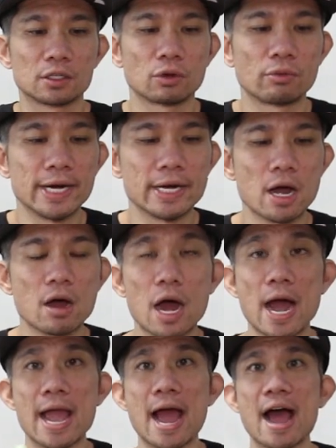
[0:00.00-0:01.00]
So right now,
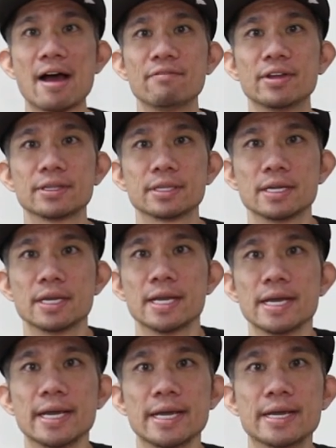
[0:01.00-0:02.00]
I have it
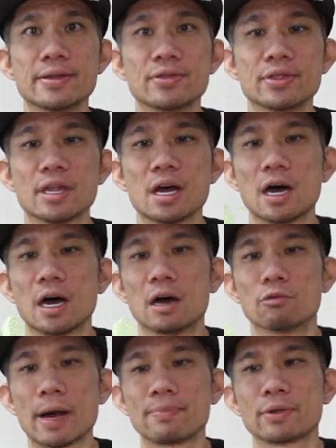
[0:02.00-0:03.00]
in
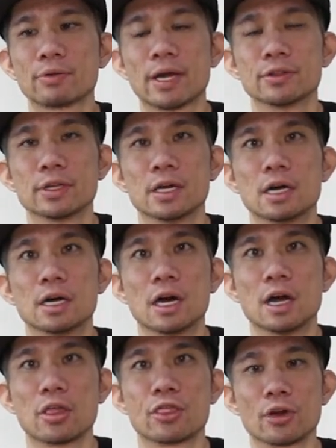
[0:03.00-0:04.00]
wrapped around
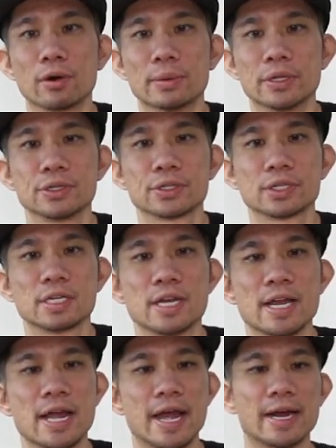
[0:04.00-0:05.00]
a thermos,
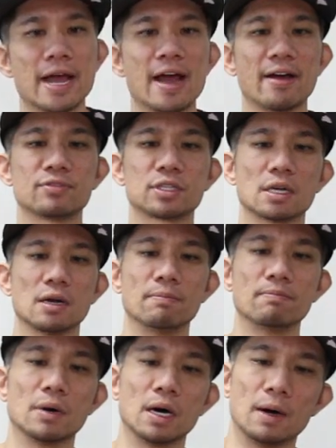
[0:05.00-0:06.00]
and I have
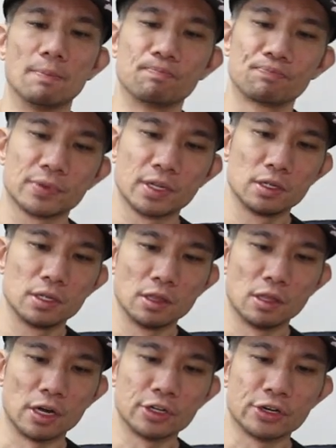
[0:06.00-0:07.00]
some
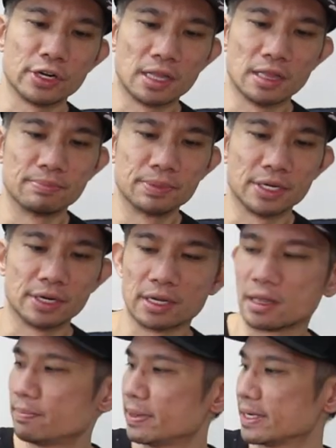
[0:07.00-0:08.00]
laundry clips here
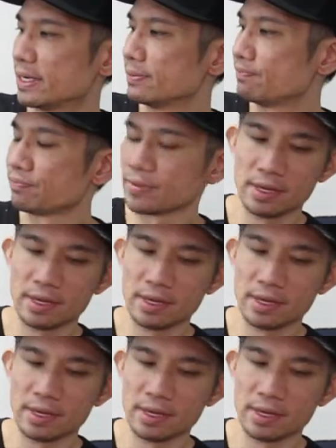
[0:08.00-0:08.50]
clipping it.